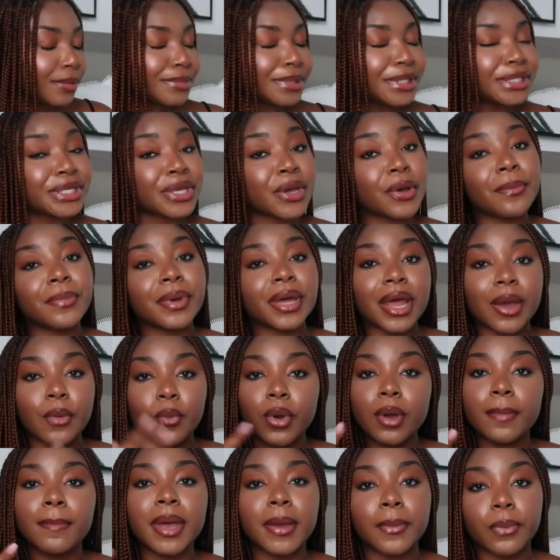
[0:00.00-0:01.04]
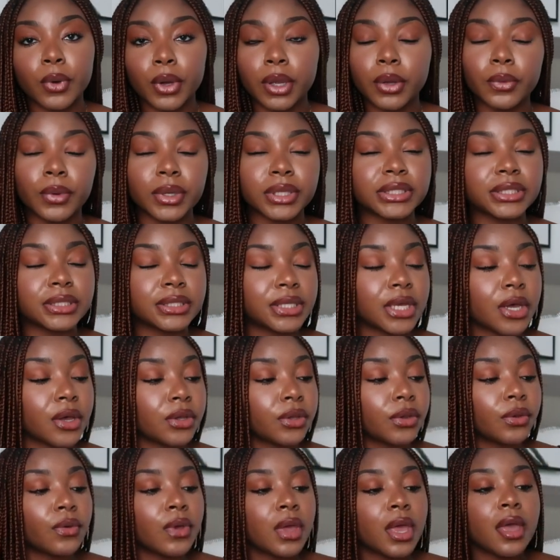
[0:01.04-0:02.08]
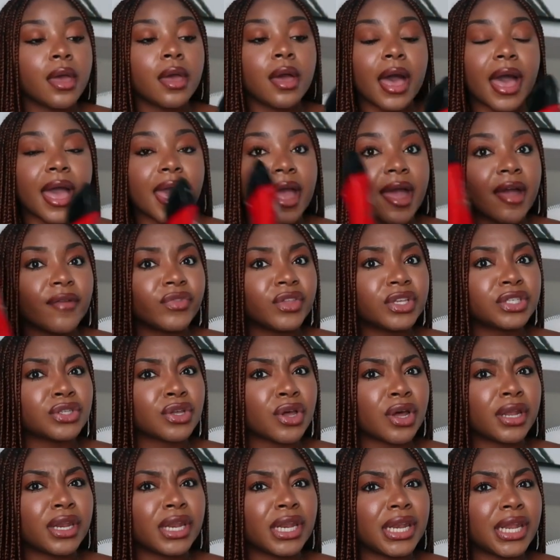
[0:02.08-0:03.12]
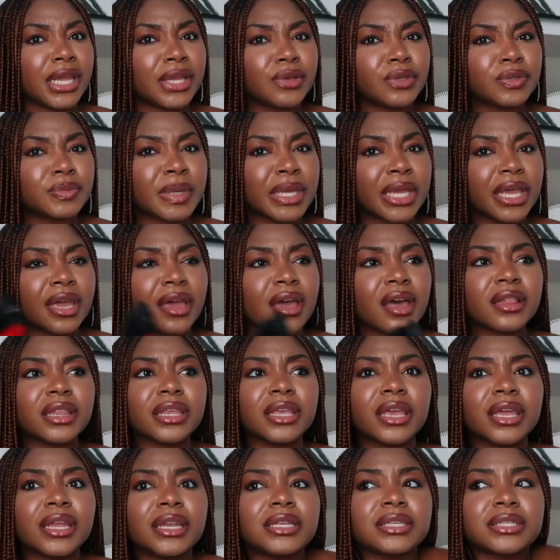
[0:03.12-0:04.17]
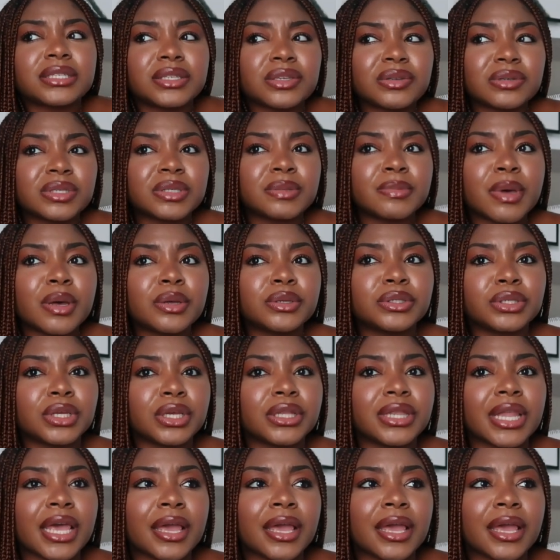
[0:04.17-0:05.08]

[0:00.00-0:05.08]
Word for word: Um, so, but what my point was to tell you, I have this on and I use my Kayali and it still smells good.